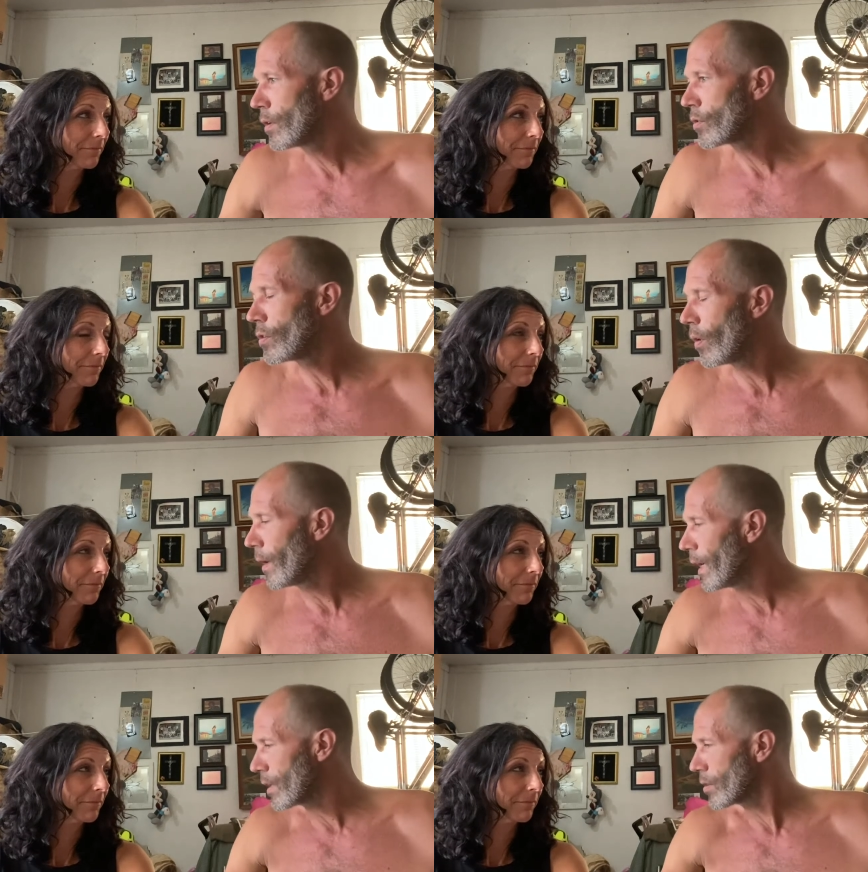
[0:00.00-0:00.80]
Speaker 1: there's no
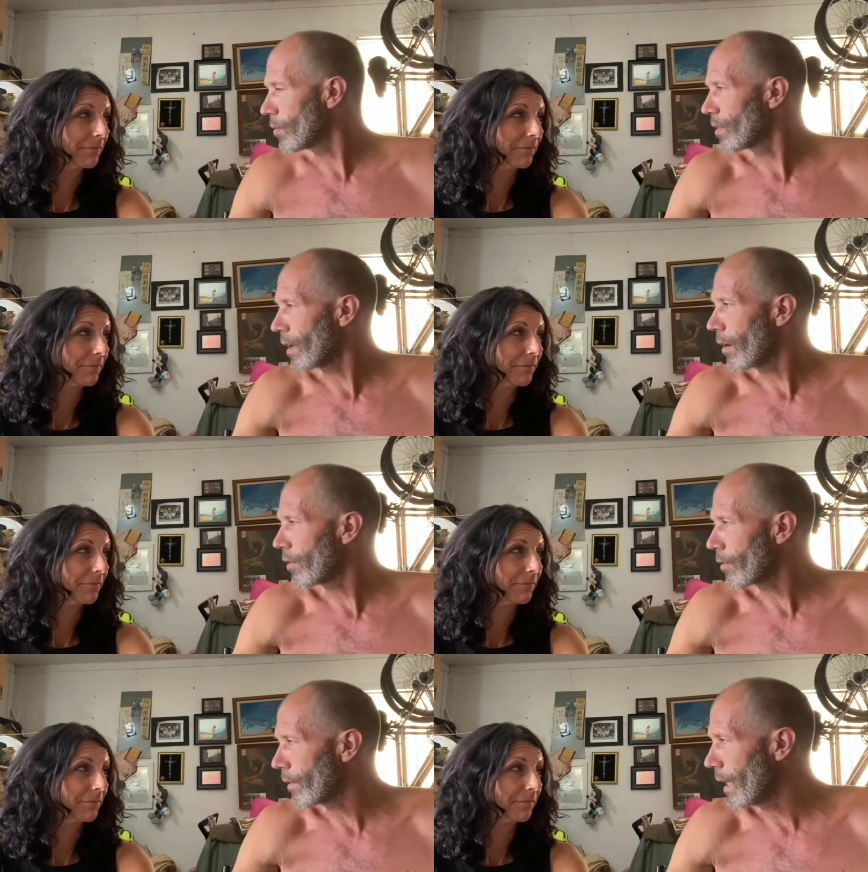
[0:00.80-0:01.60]
action without a
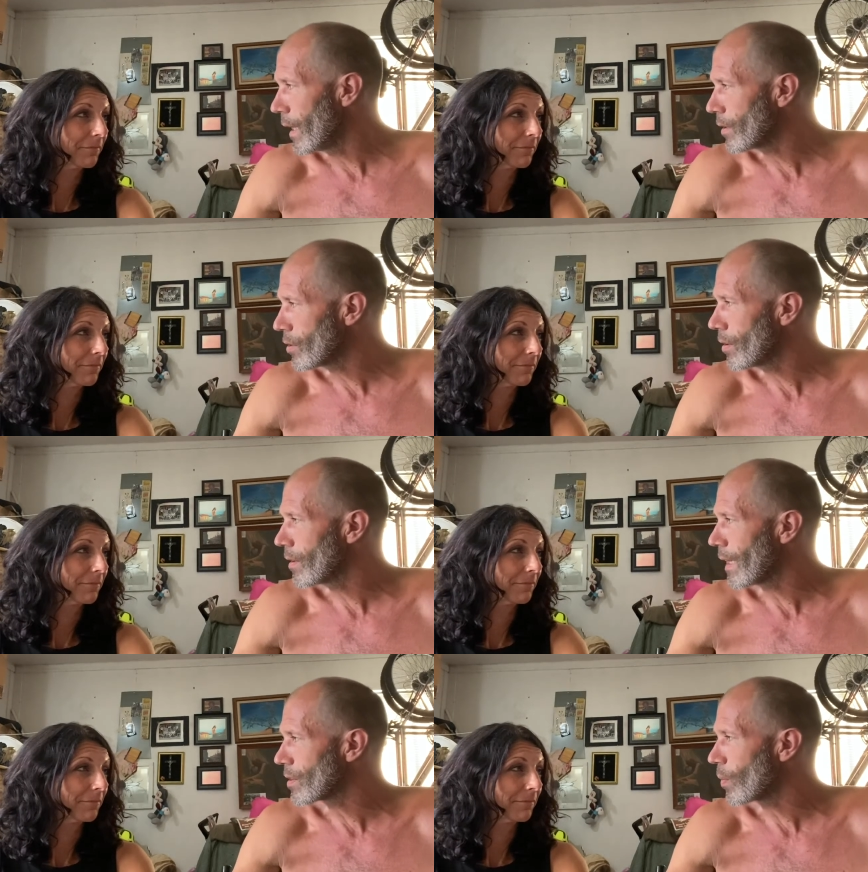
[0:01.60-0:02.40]
reaction.
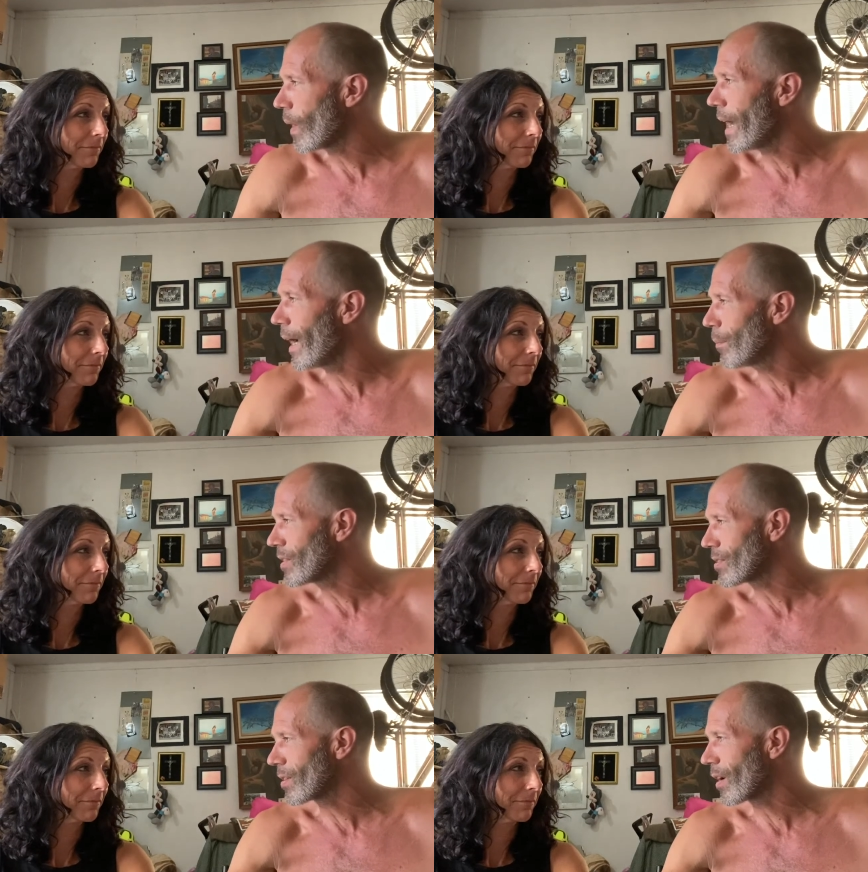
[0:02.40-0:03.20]
That's what
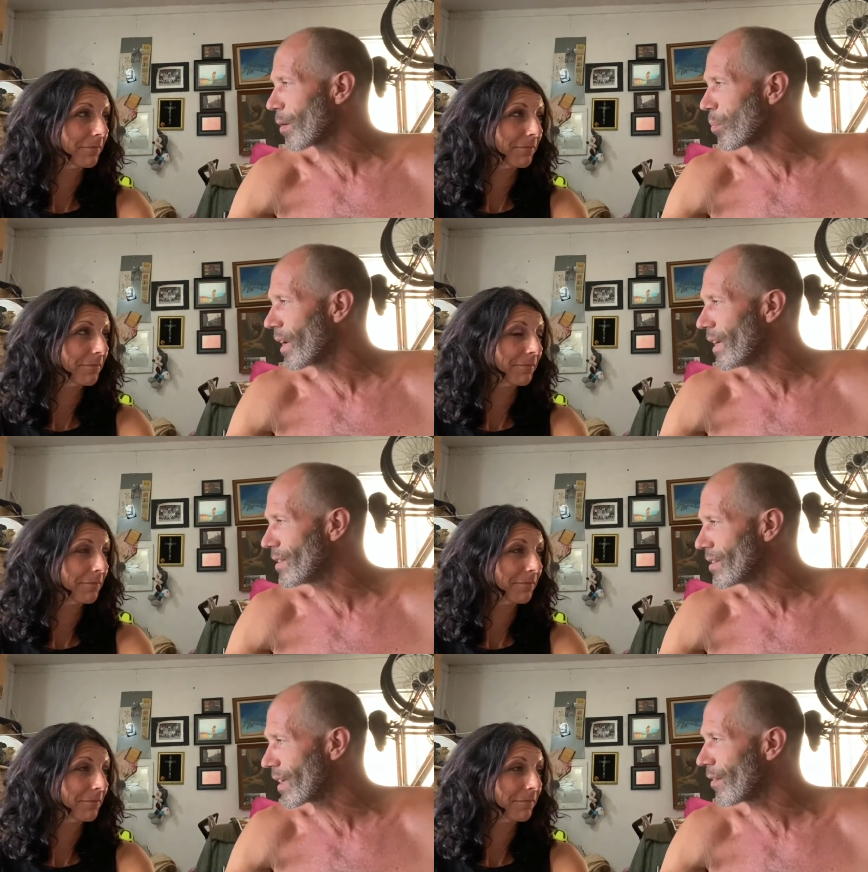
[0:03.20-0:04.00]
happens in our
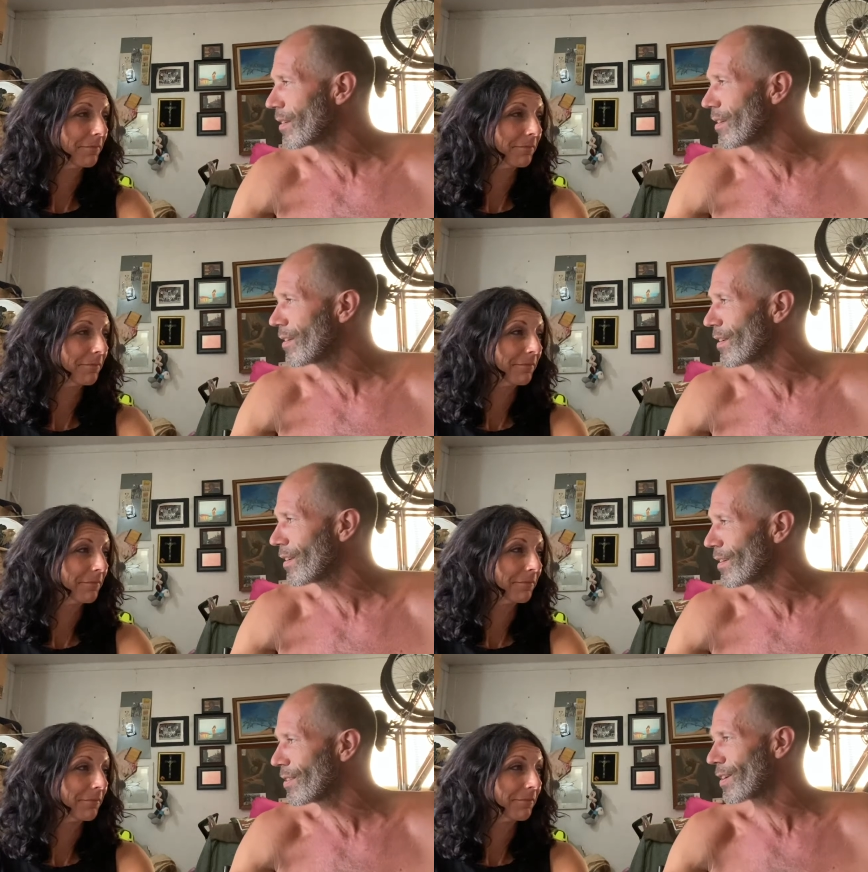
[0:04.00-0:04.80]
brains. Everything
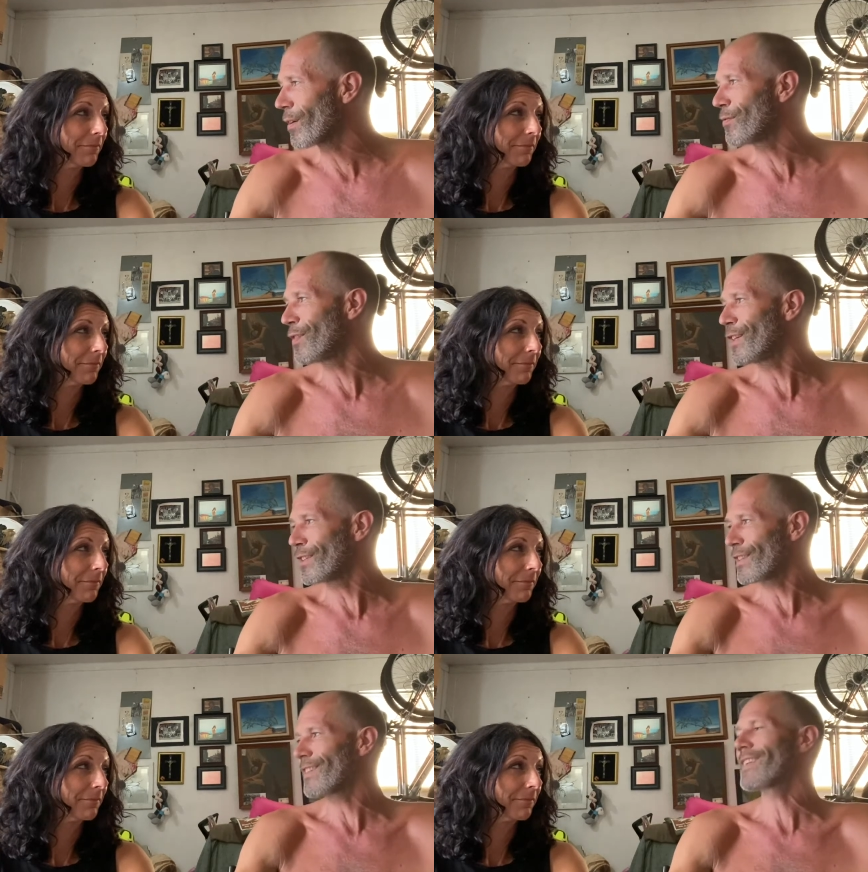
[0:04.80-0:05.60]
that hits our
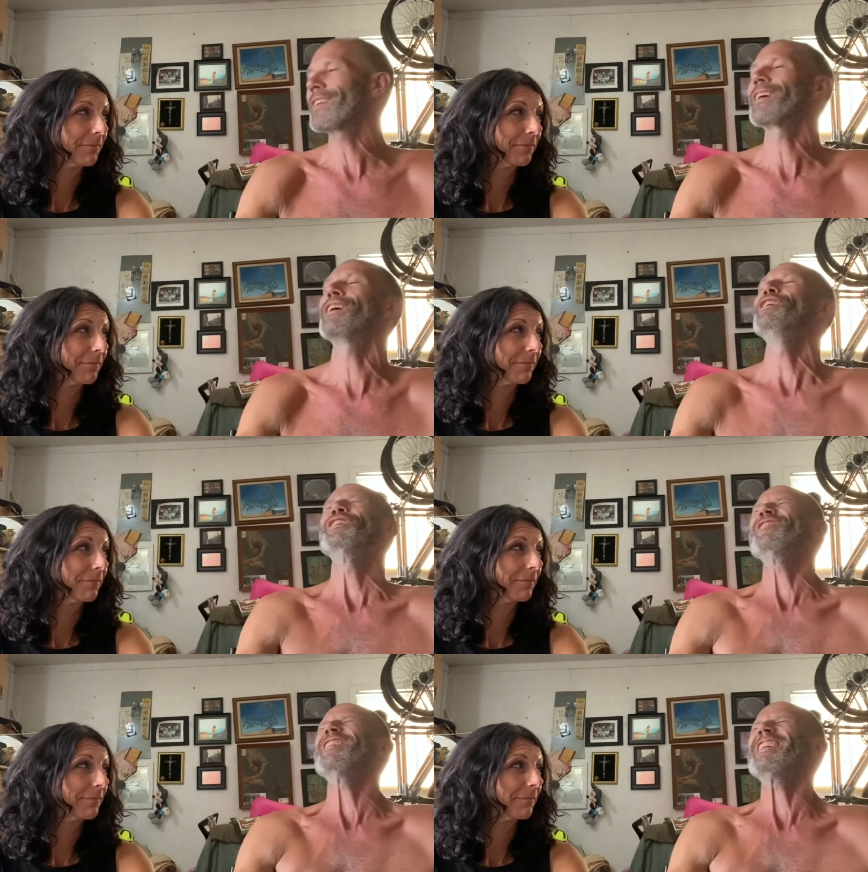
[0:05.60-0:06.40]
faces,
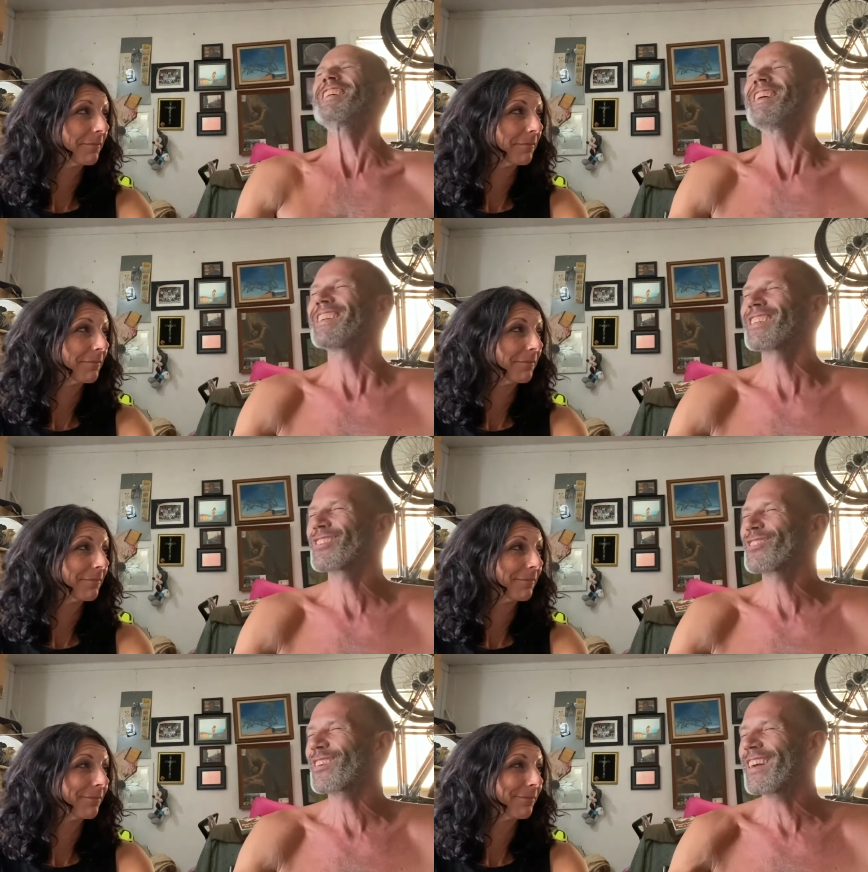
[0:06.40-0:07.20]

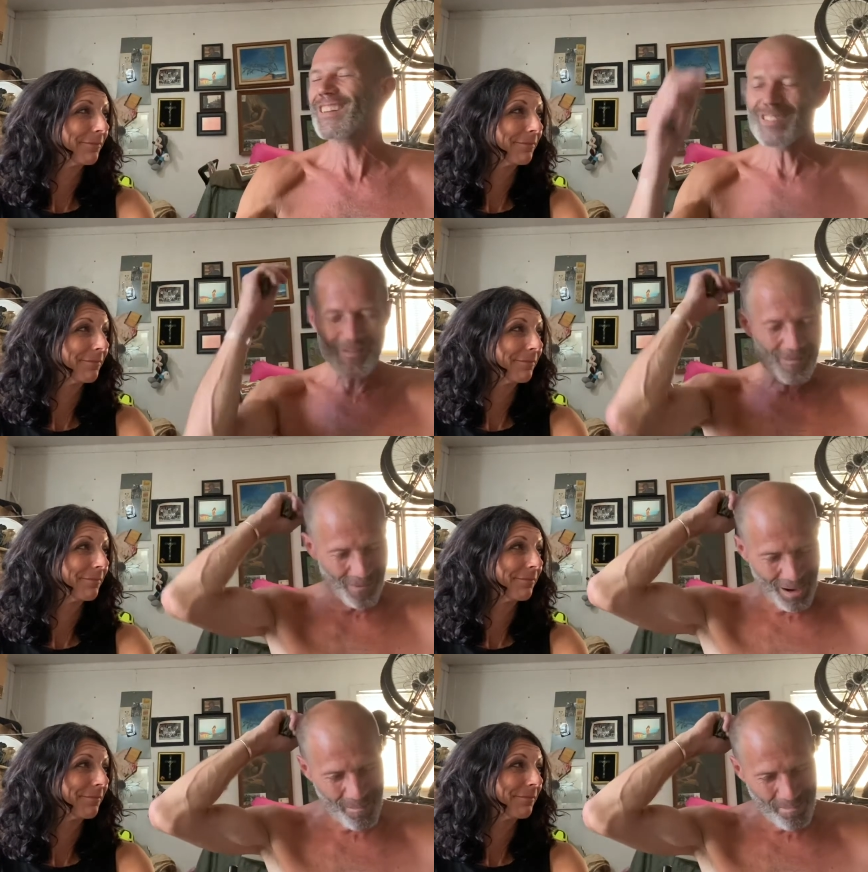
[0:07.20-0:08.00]
it's right,
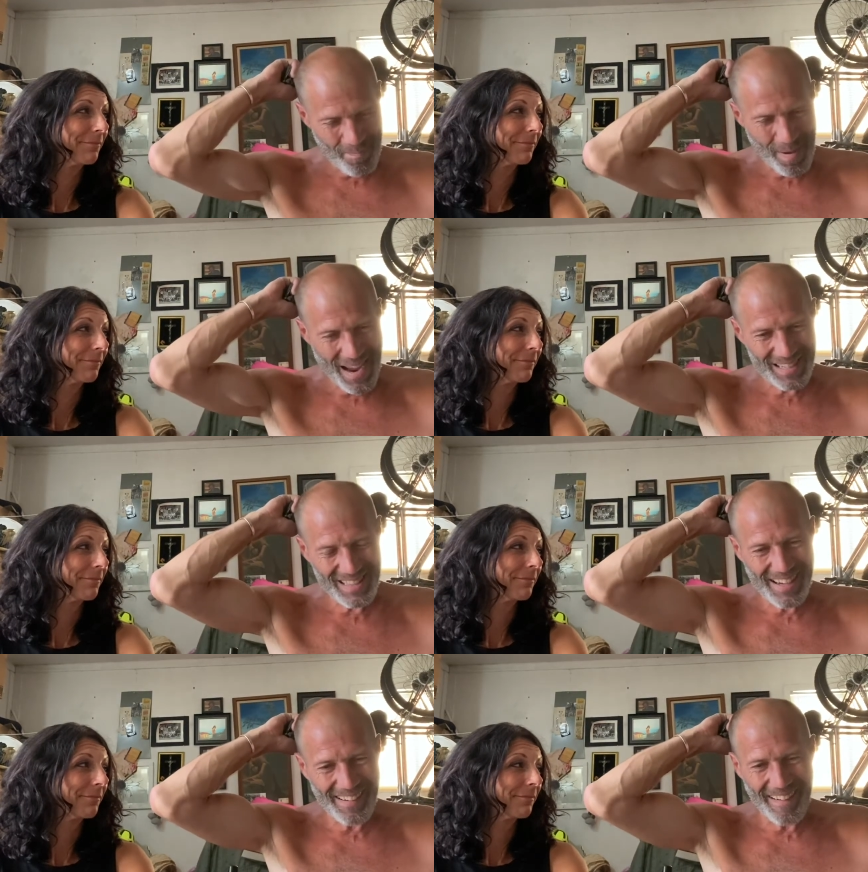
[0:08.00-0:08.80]
right back
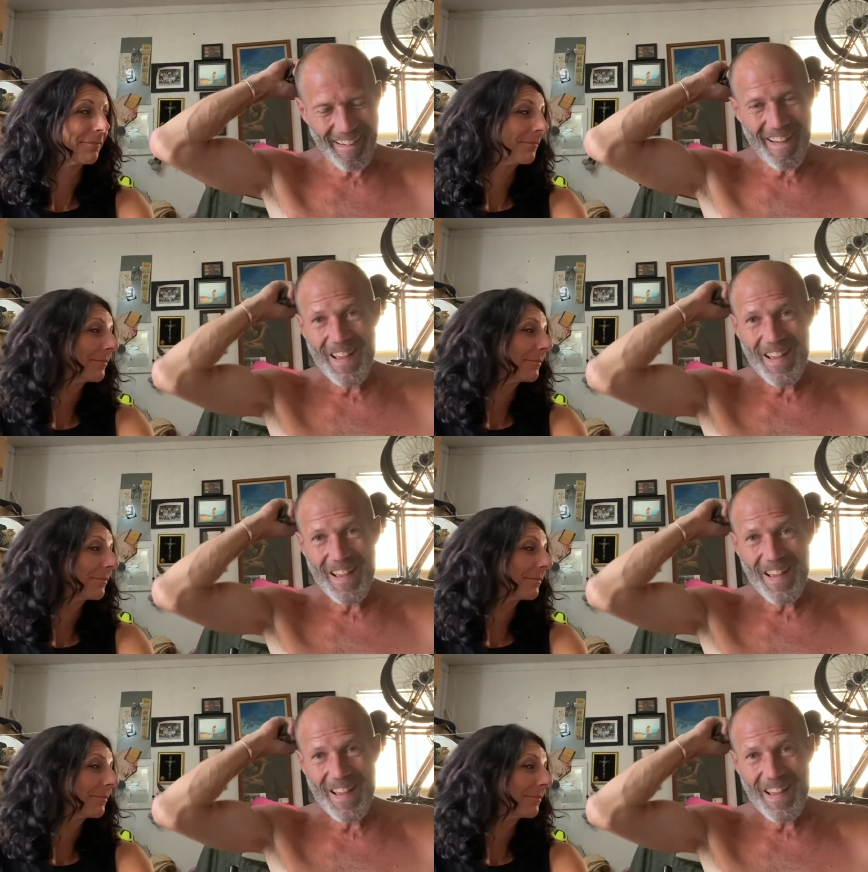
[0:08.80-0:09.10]
there.